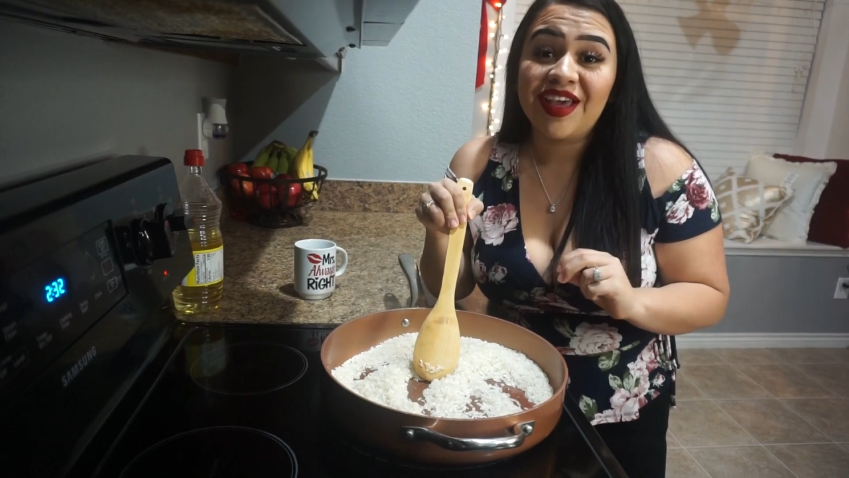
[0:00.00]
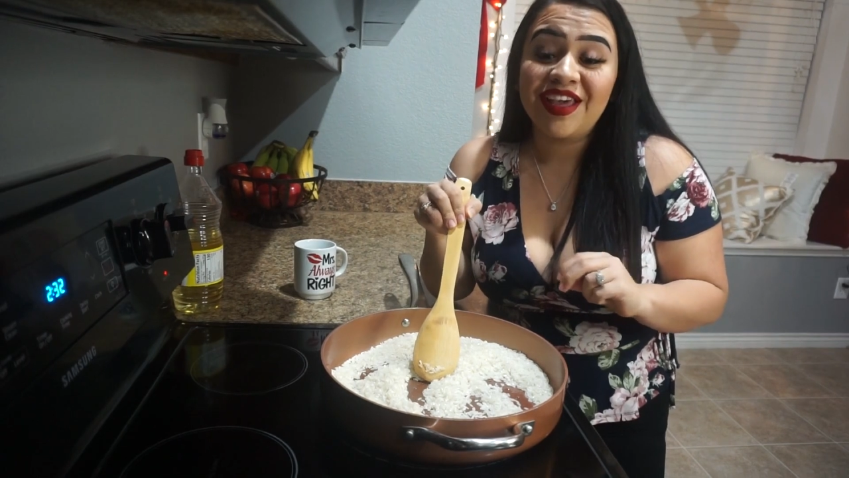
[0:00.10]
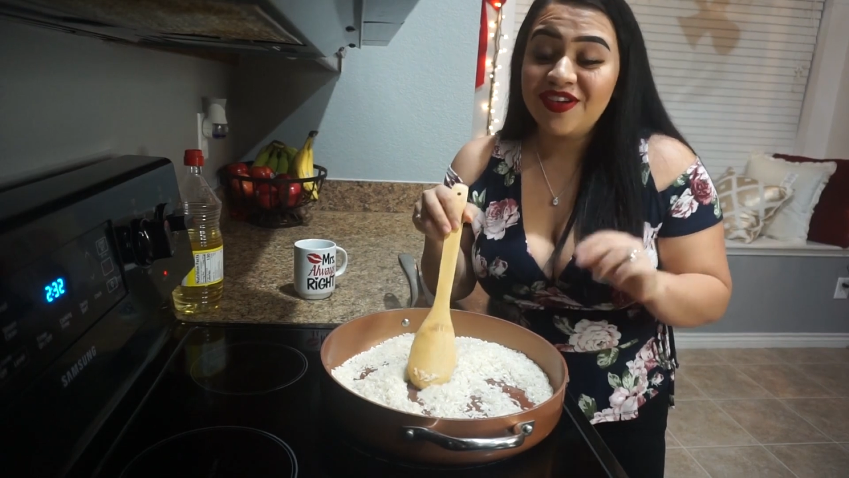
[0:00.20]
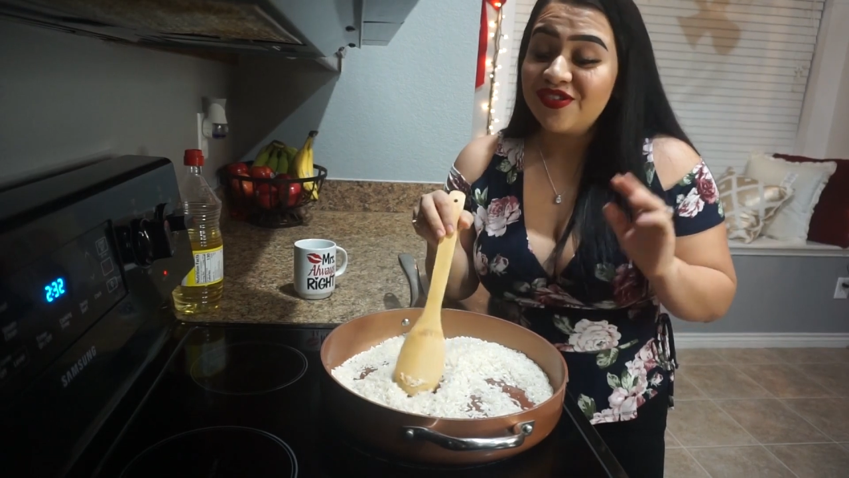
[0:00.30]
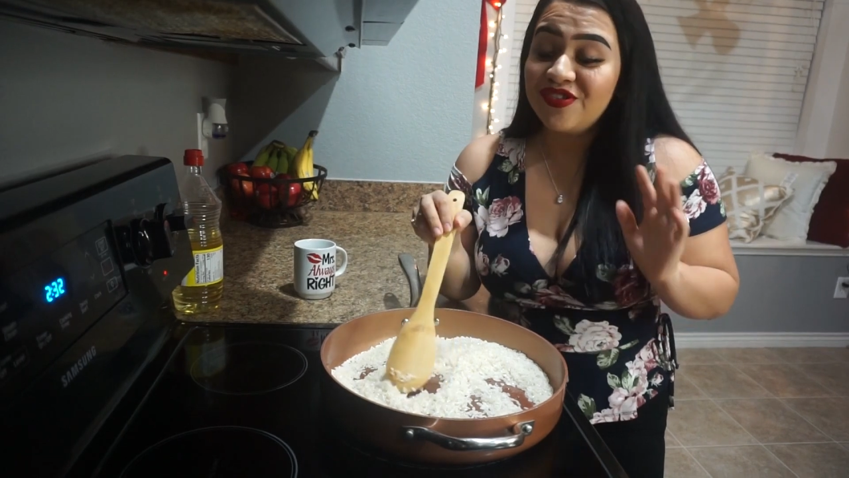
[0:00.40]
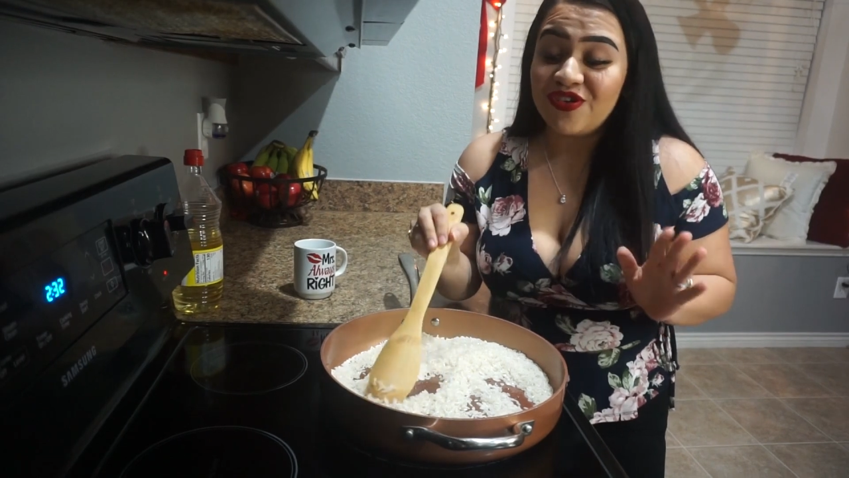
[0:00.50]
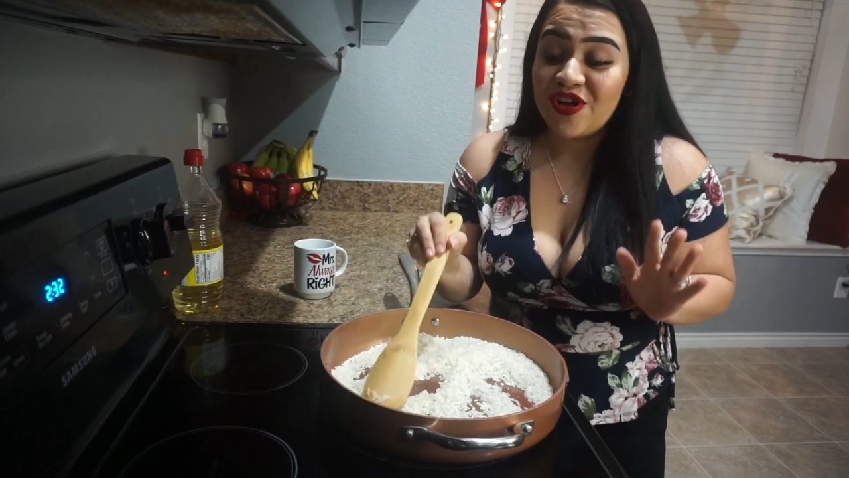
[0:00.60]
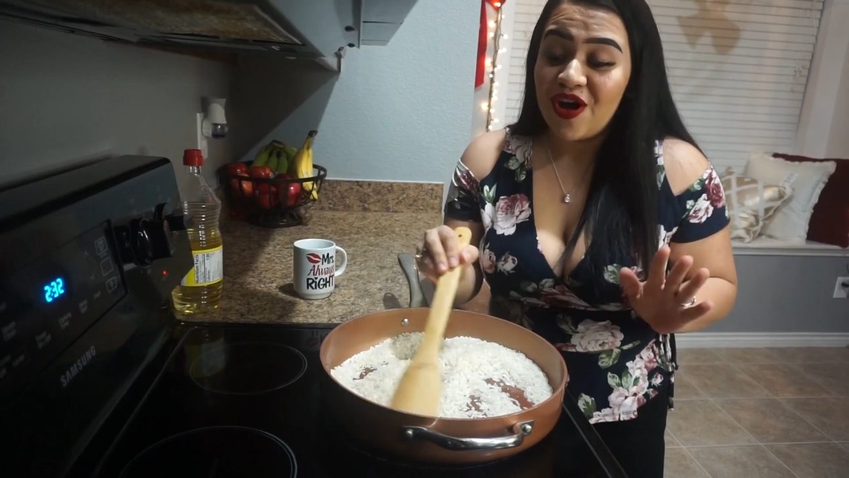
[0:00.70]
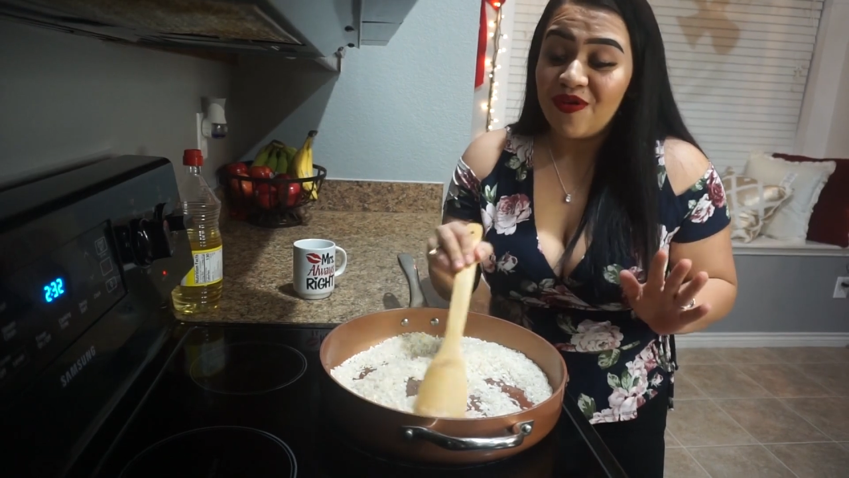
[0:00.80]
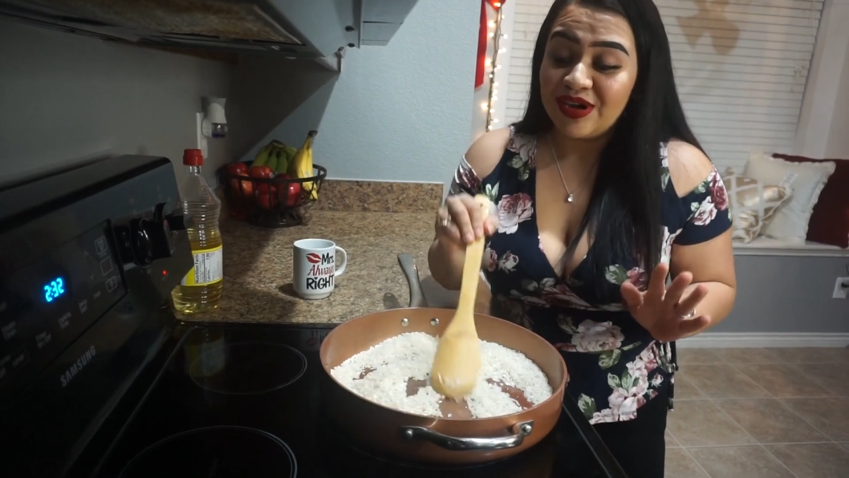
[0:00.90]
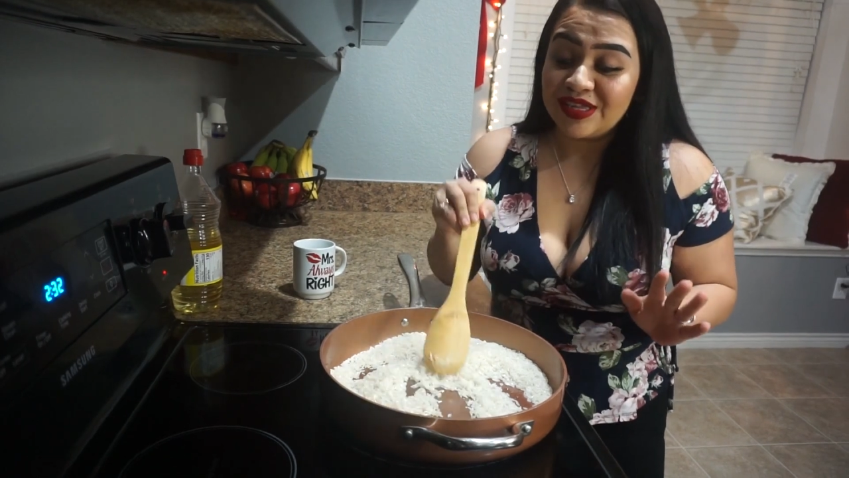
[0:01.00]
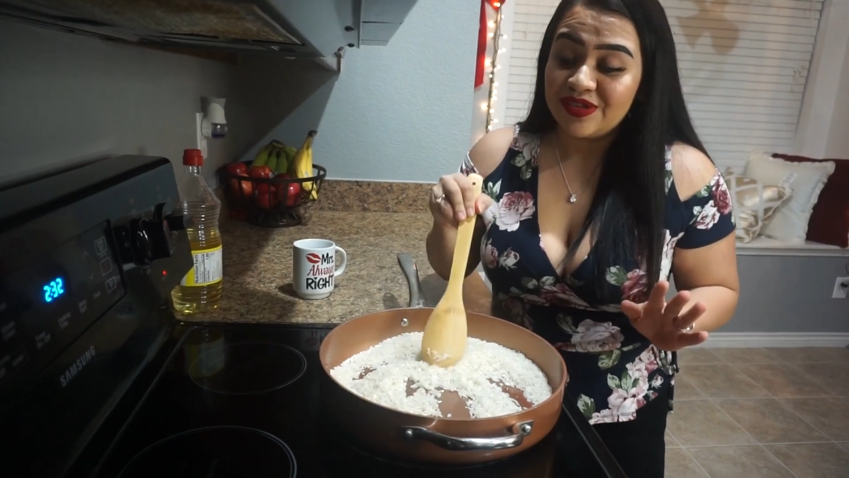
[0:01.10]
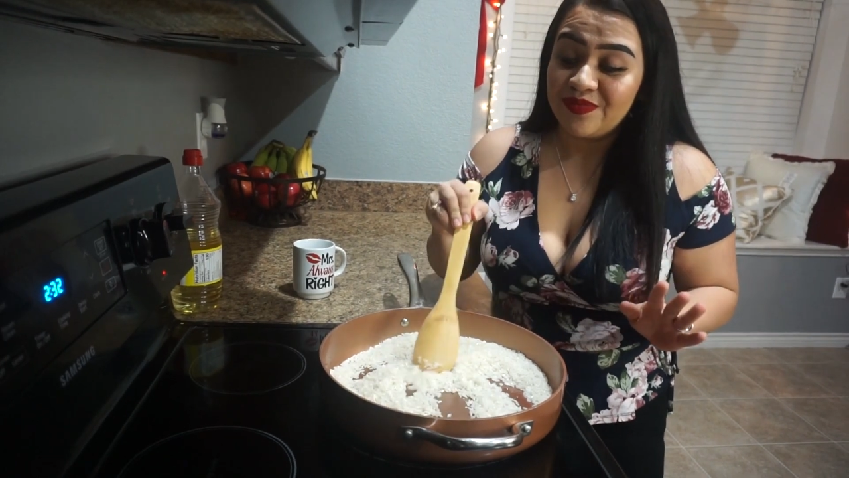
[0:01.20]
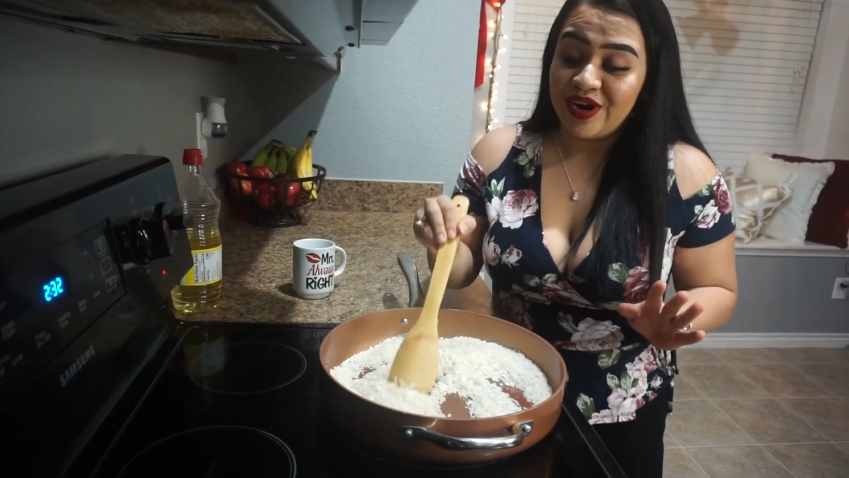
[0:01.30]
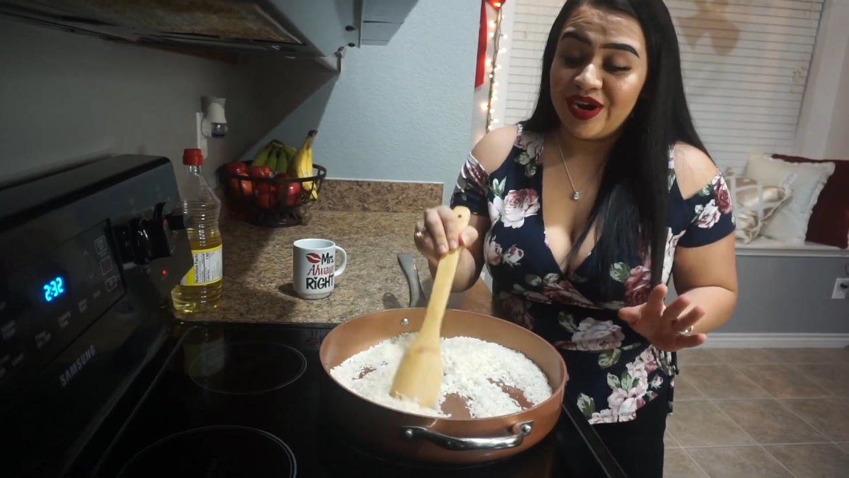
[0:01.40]
and you do not want to
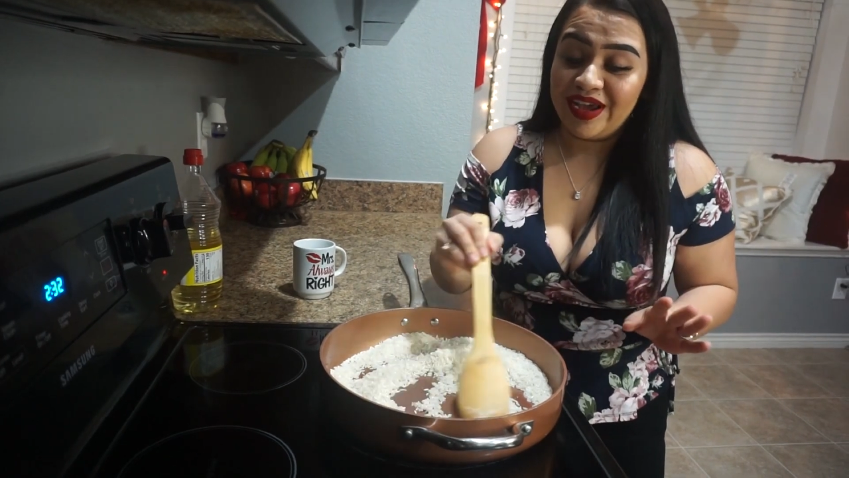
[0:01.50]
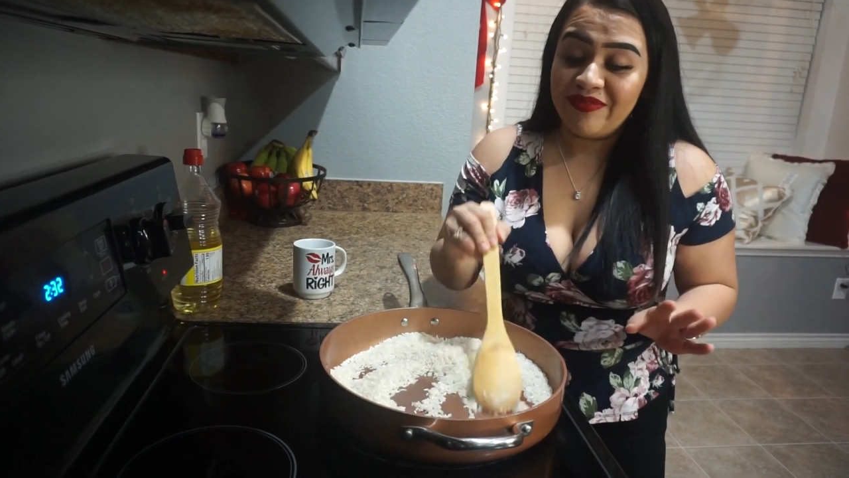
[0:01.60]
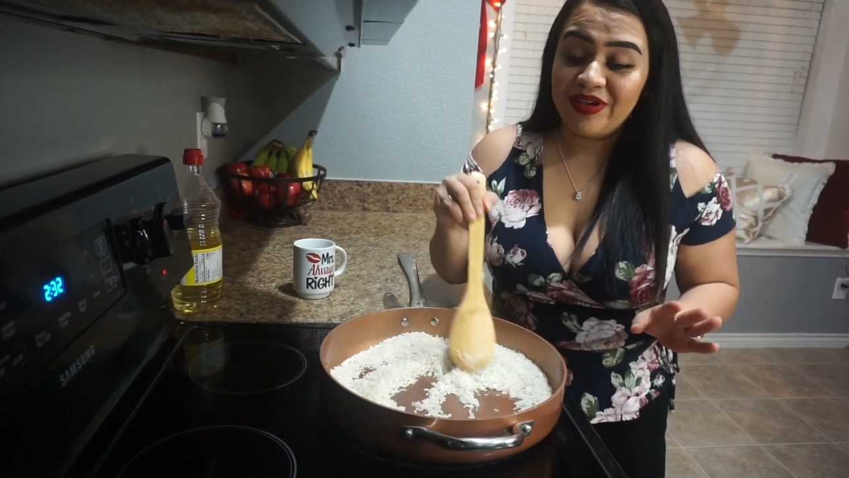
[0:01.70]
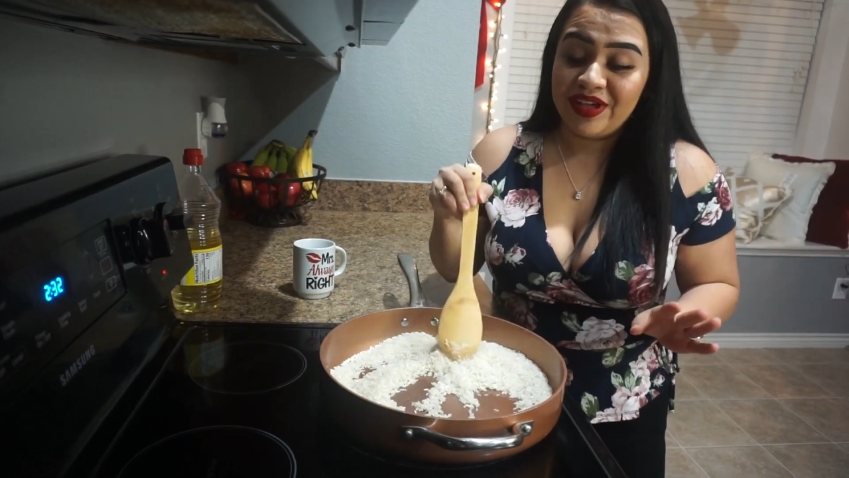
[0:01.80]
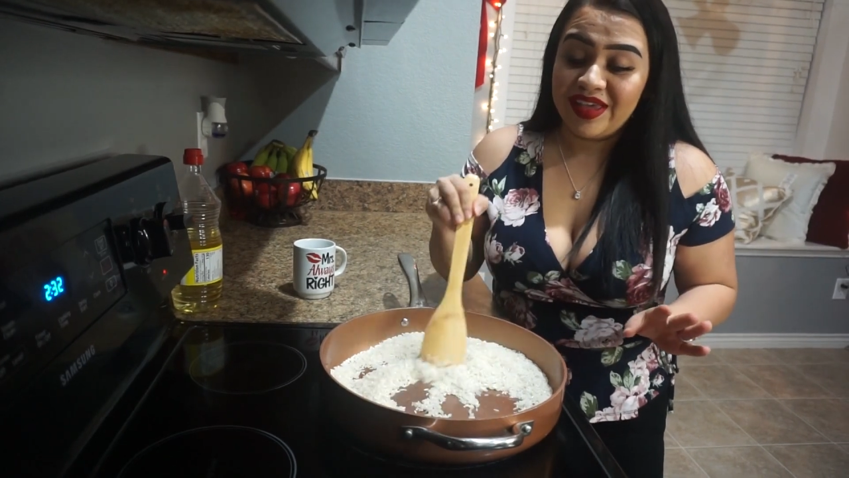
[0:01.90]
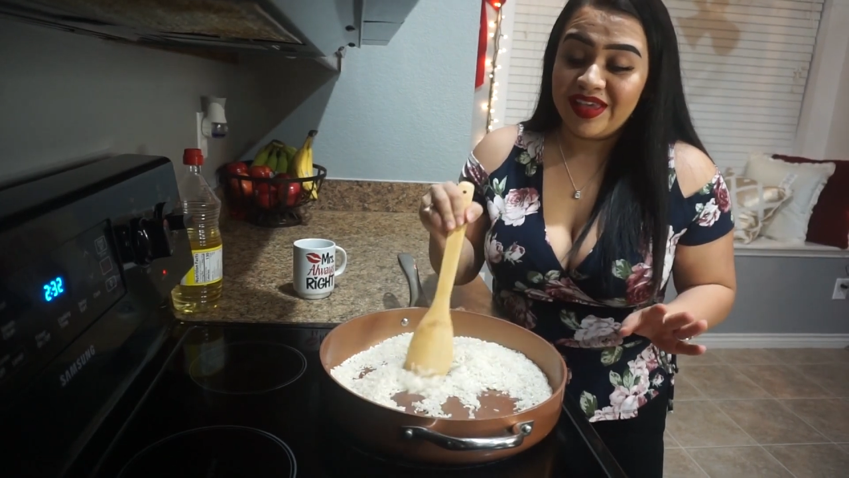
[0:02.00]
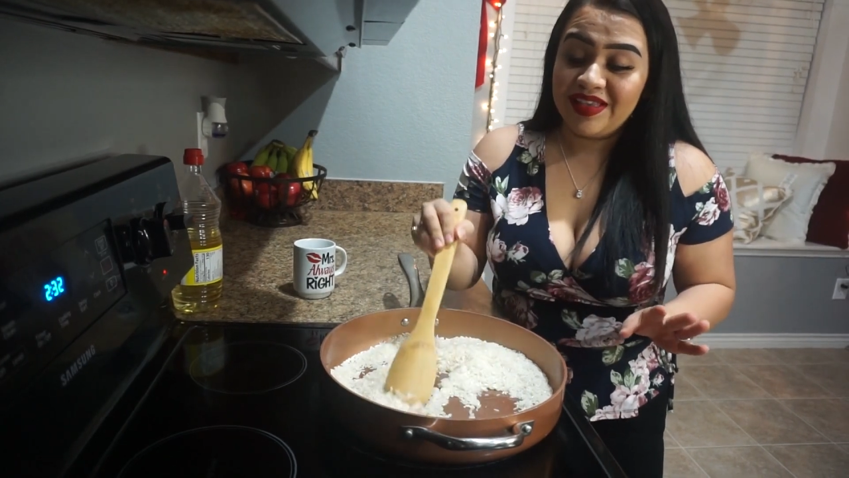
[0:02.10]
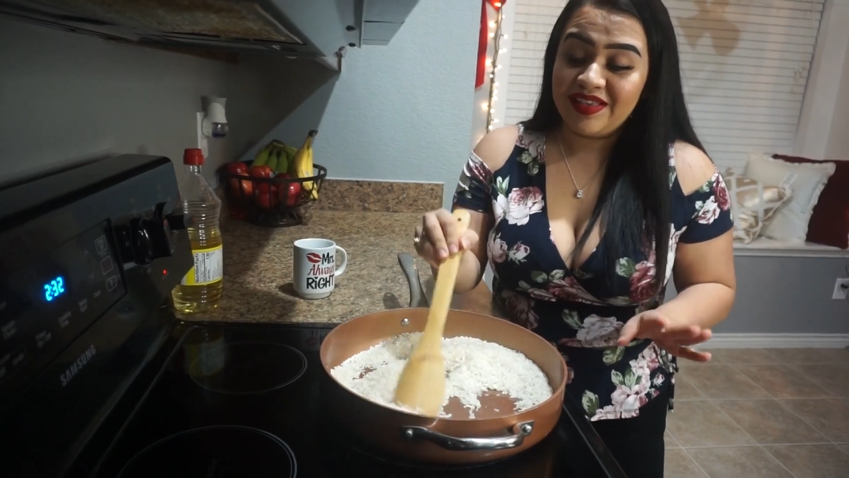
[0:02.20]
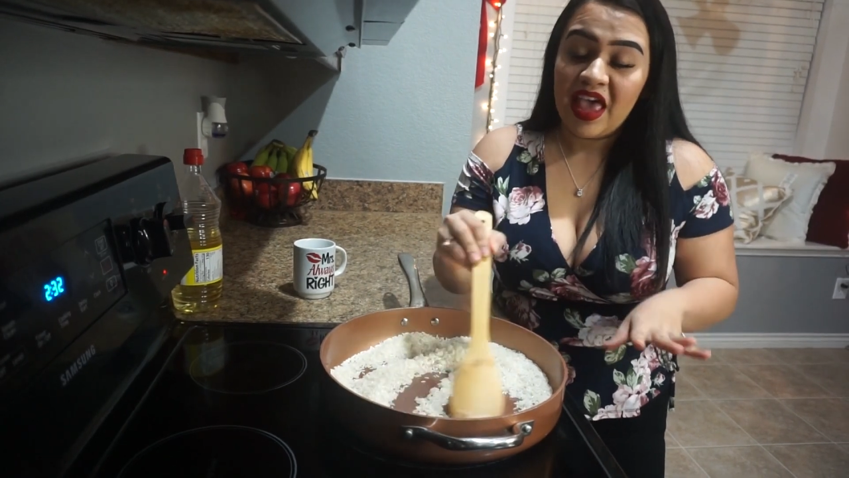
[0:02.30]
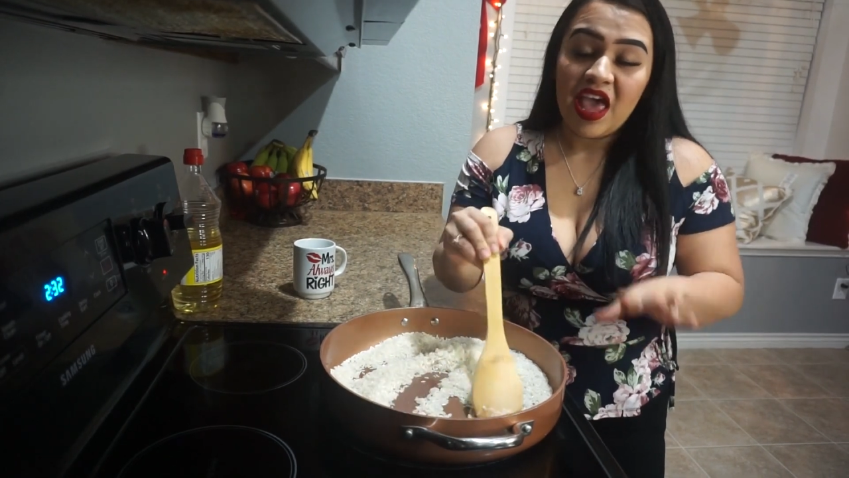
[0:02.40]
burn it because